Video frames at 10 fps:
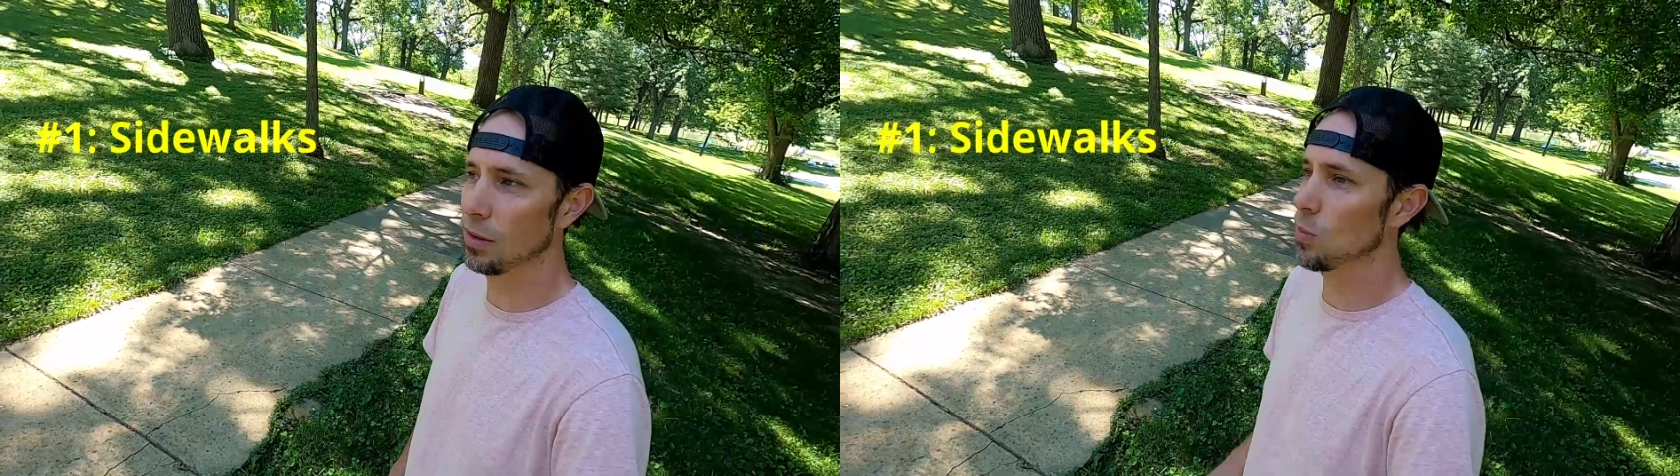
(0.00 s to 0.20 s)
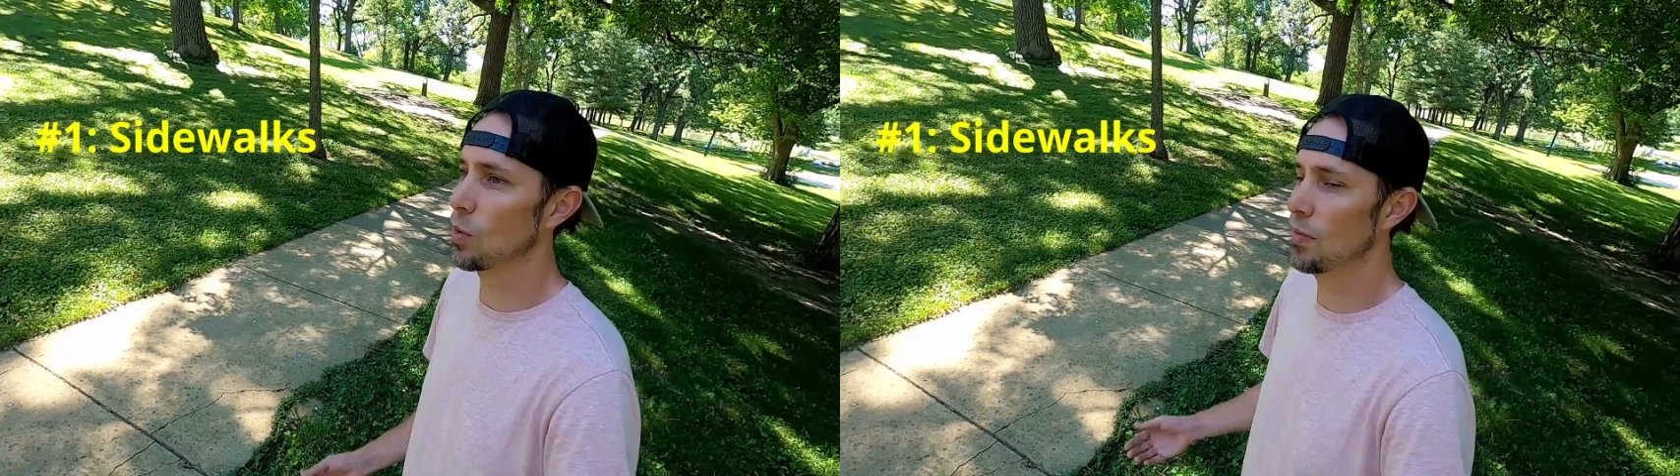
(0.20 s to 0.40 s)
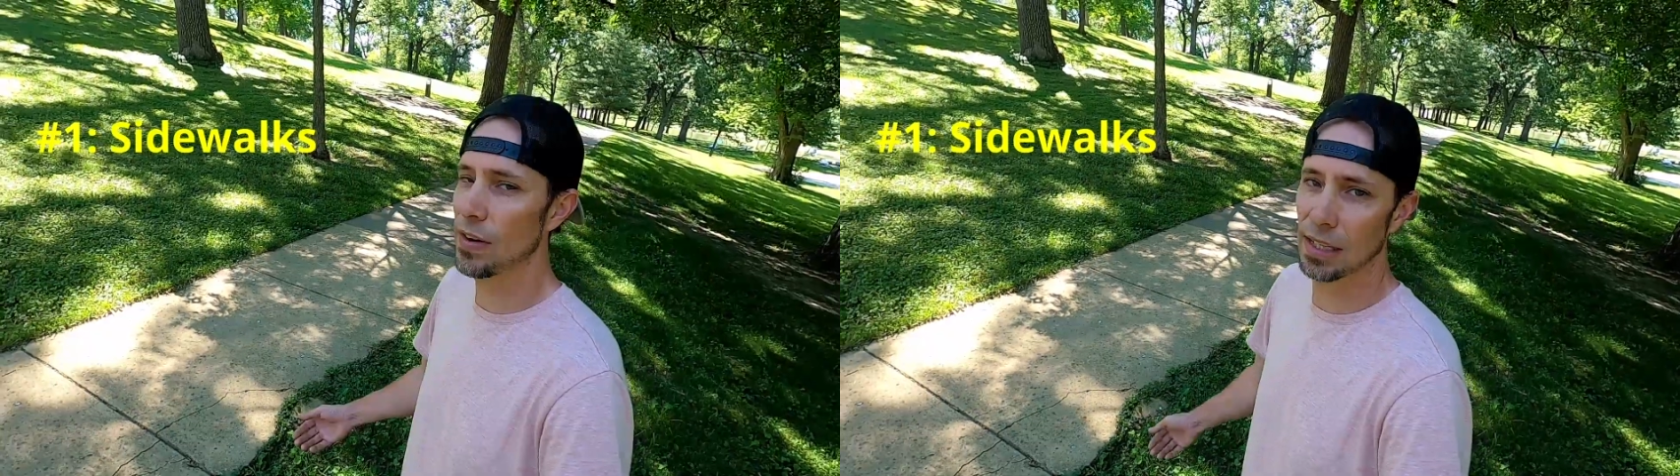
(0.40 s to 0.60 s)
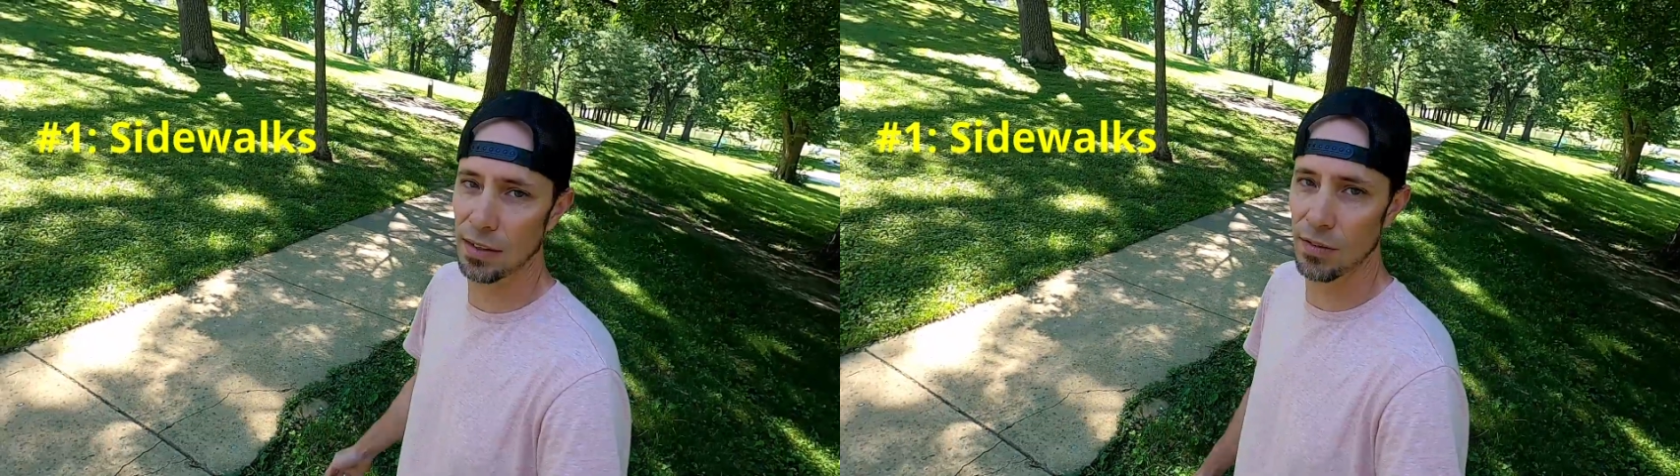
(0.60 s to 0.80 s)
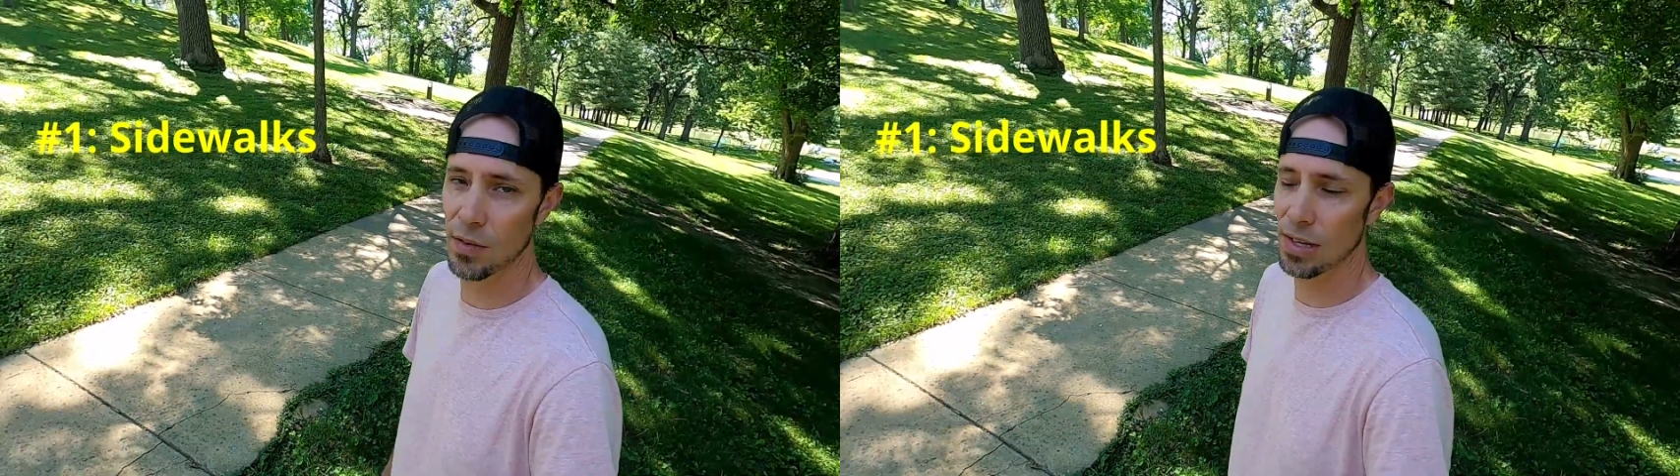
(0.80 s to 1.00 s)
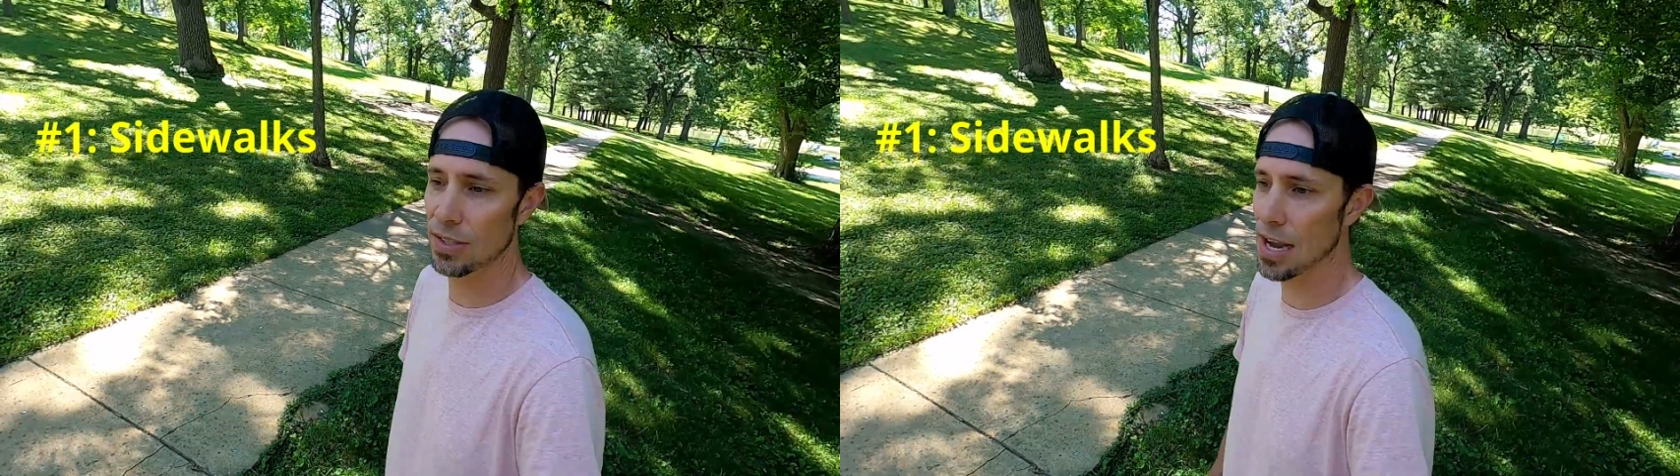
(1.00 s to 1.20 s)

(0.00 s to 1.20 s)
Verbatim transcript: little more effective around